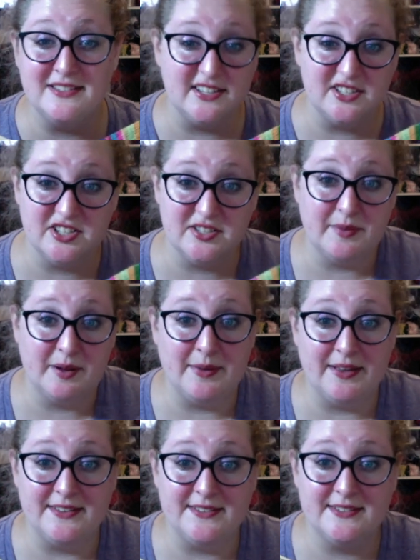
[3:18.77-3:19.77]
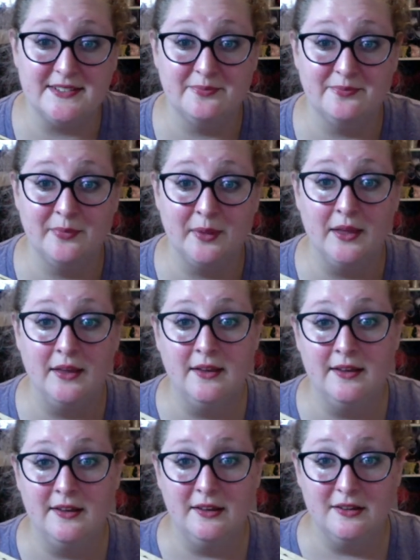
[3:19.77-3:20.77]
That's just my best
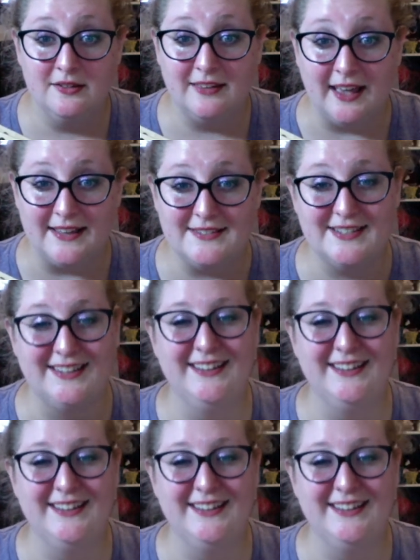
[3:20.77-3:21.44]
guess.